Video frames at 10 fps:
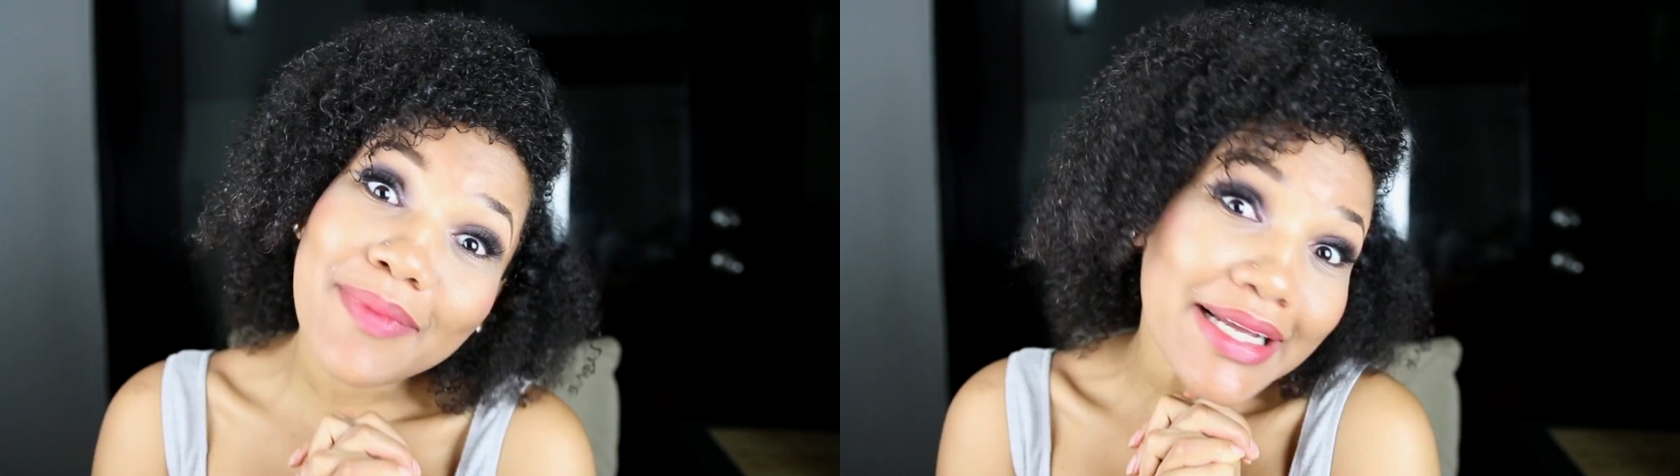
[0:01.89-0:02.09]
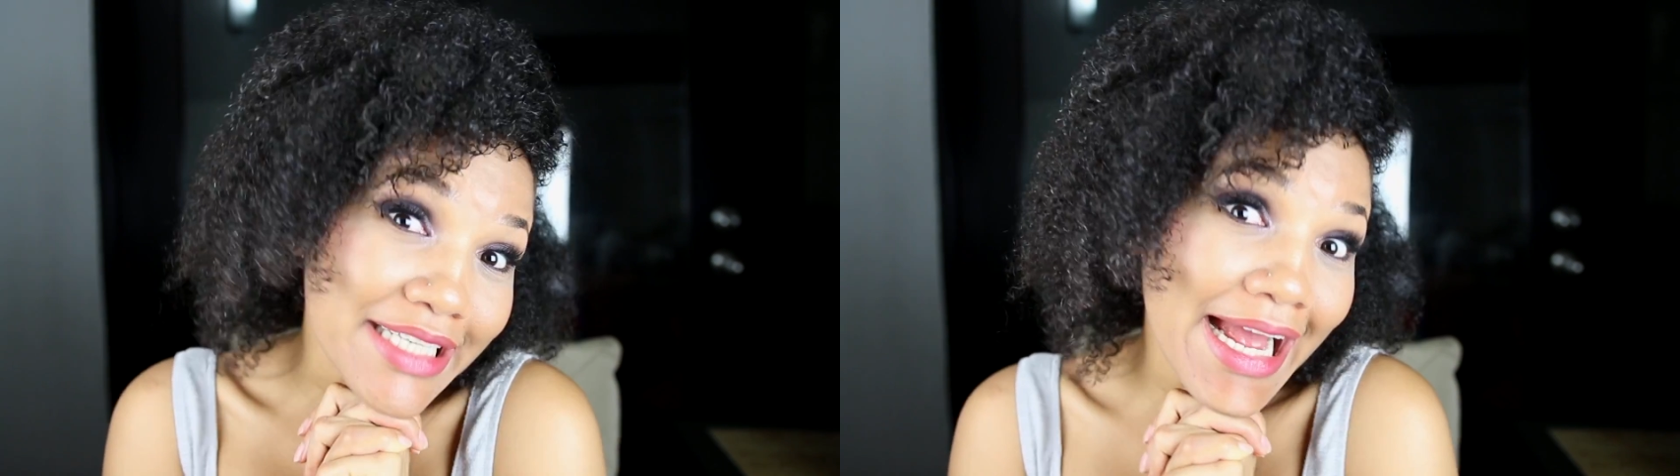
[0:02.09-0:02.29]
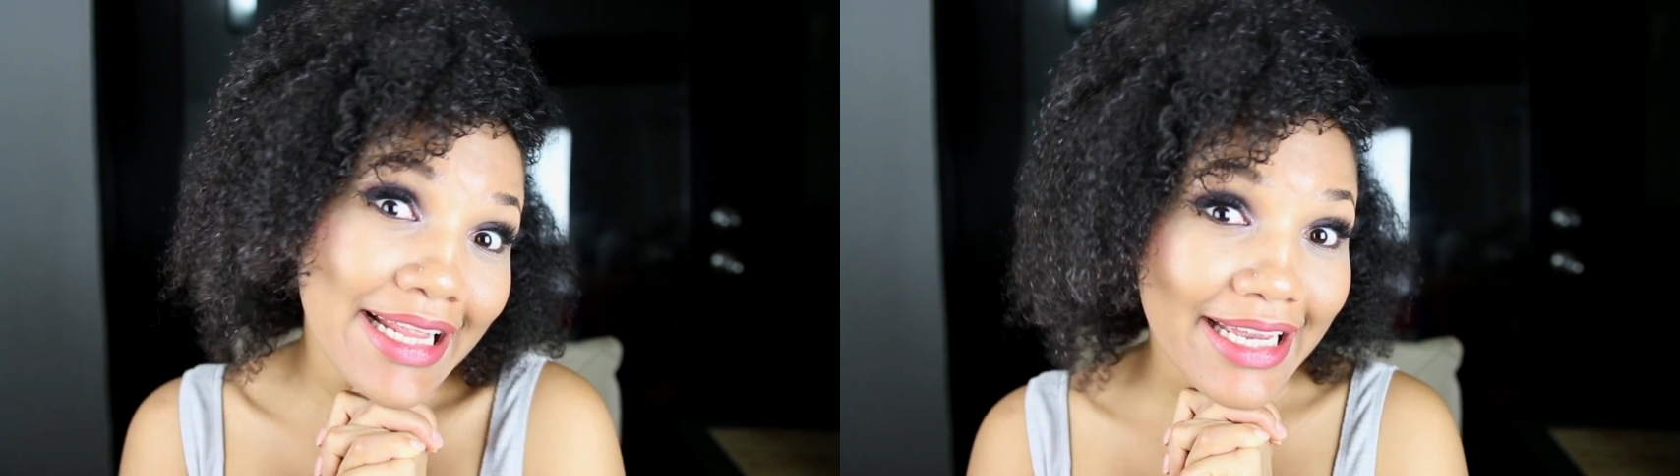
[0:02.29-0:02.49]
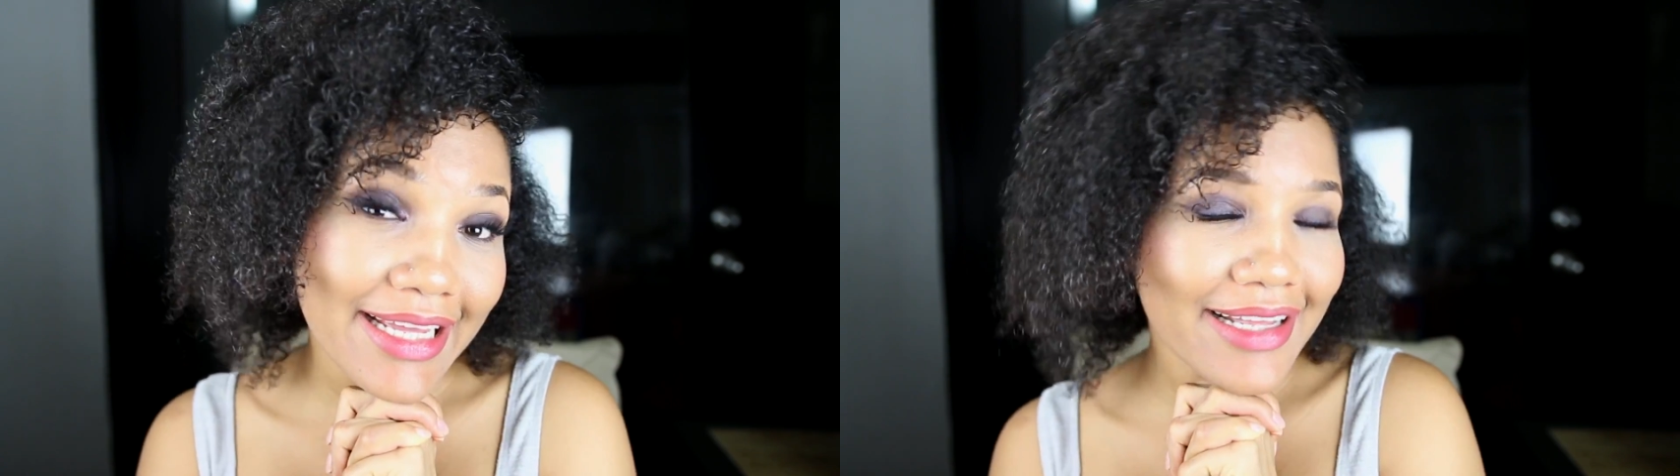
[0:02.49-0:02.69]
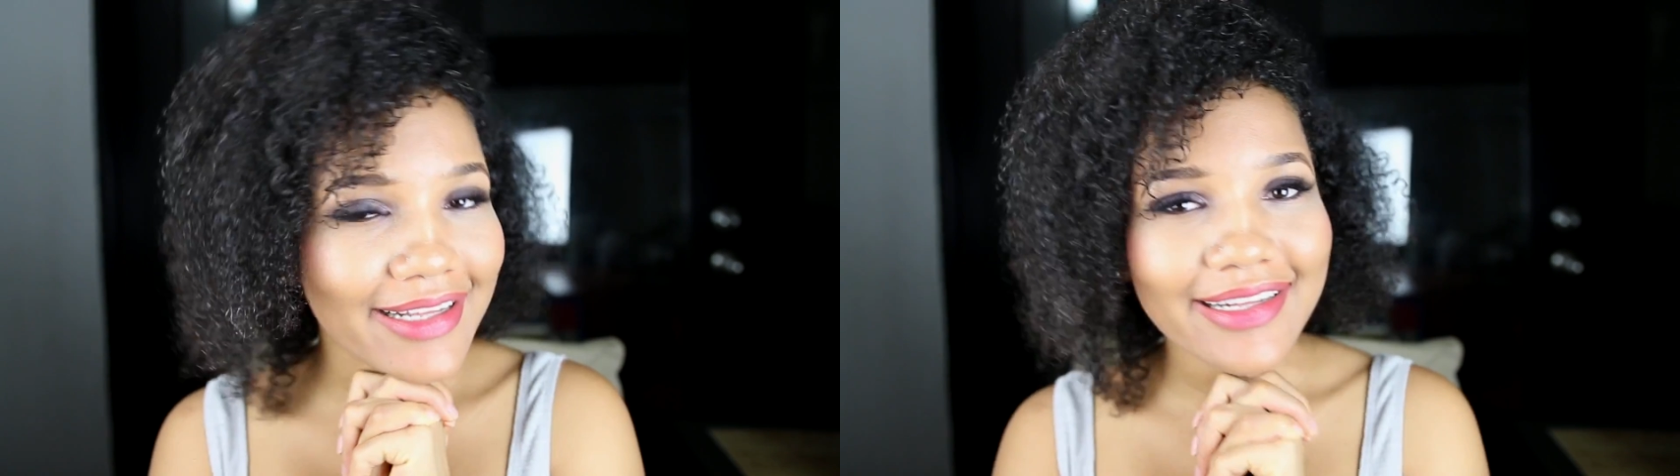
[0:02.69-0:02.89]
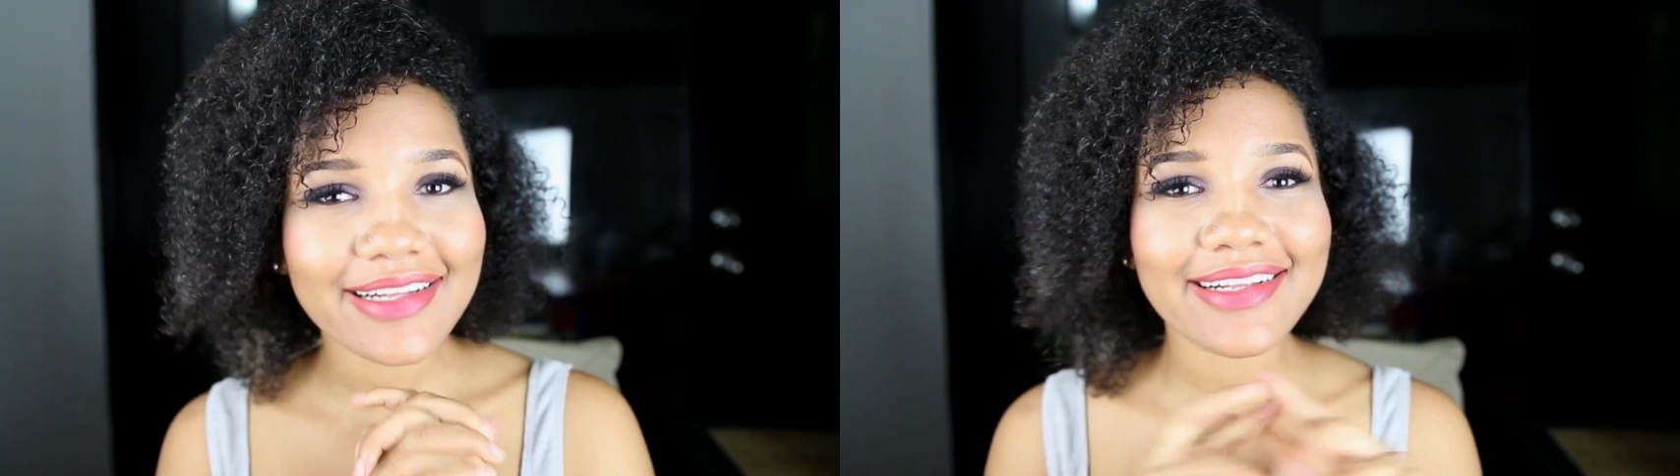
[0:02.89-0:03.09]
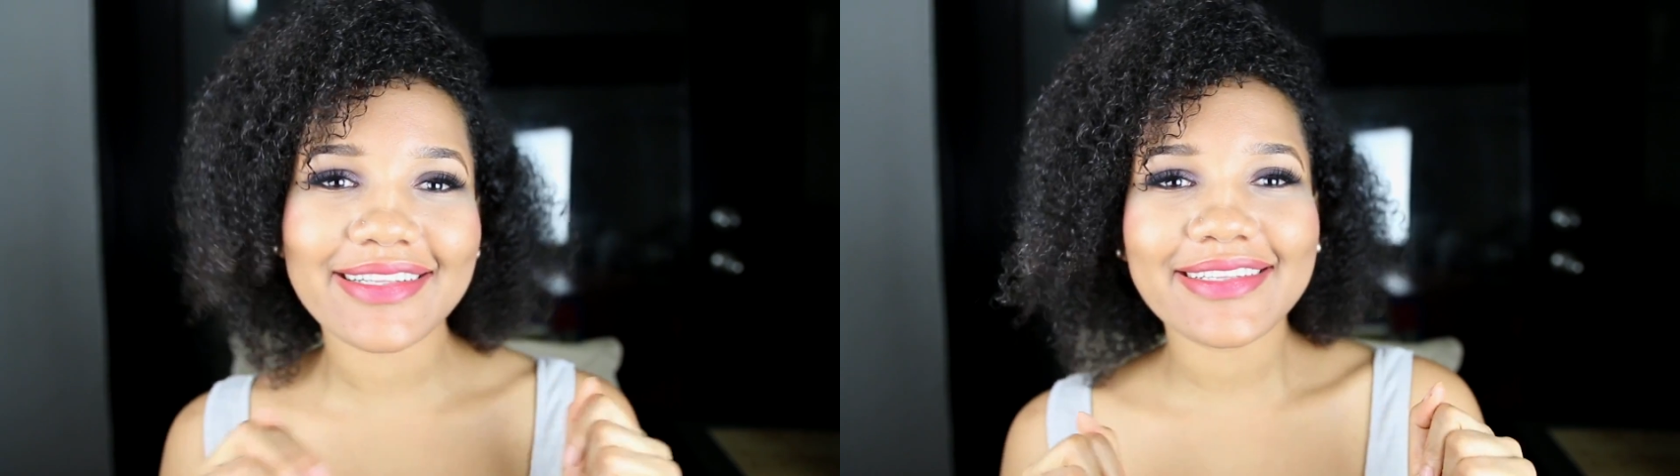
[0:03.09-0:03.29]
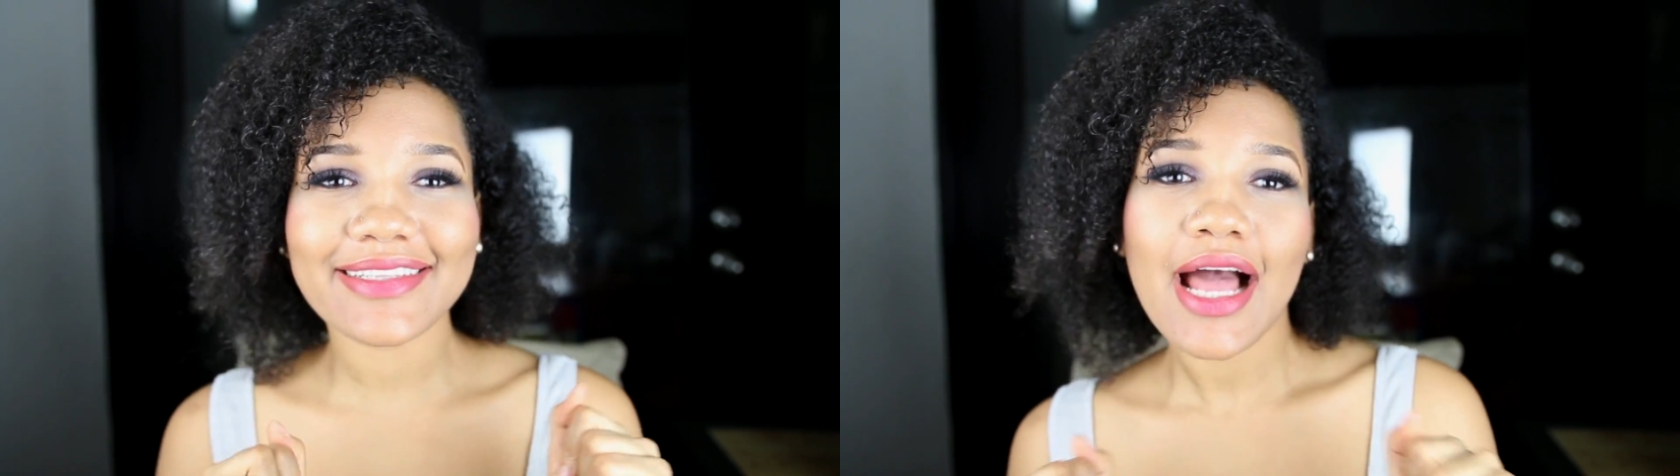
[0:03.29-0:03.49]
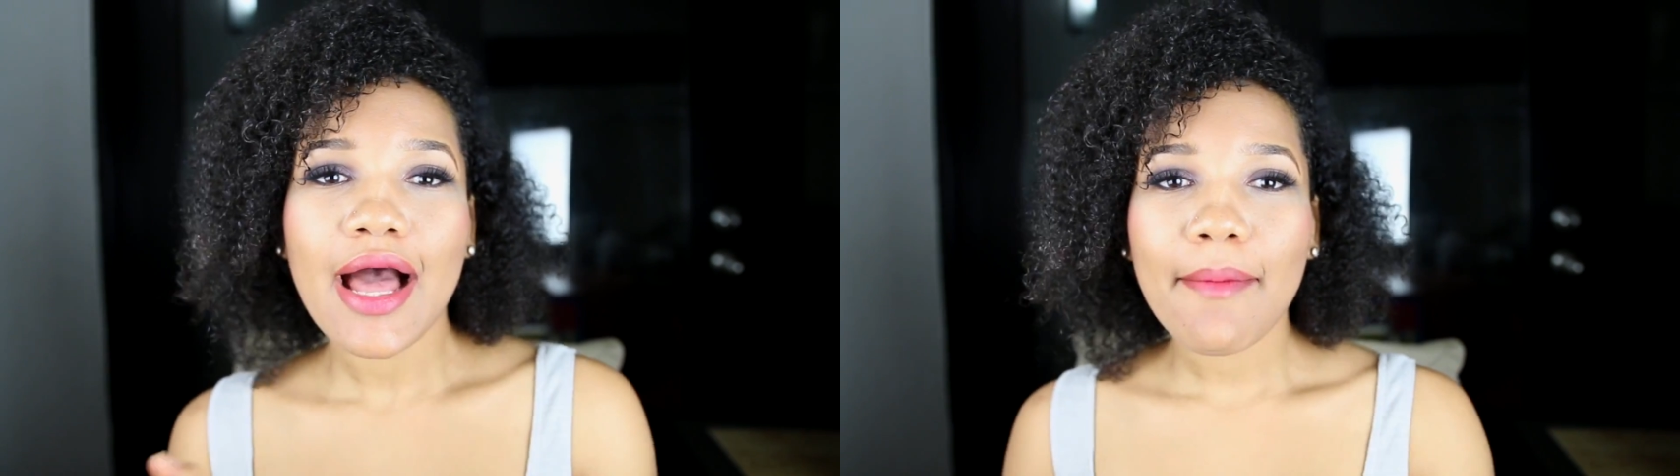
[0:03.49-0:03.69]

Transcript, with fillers: to my channel.